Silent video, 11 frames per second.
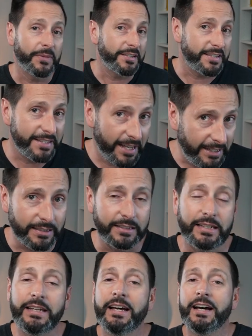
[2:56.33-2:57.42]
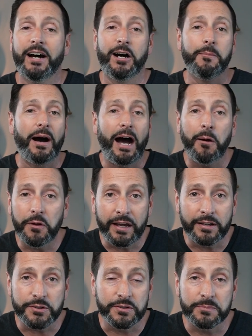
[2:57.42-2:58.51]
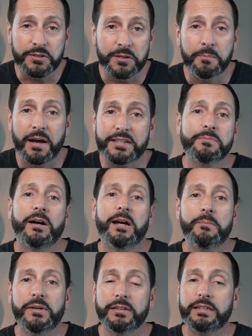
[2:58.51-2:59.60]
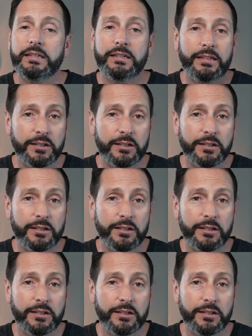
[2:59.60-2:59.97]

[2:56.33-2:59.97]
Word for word: Secondly, um, I will answer them to the best of my ability.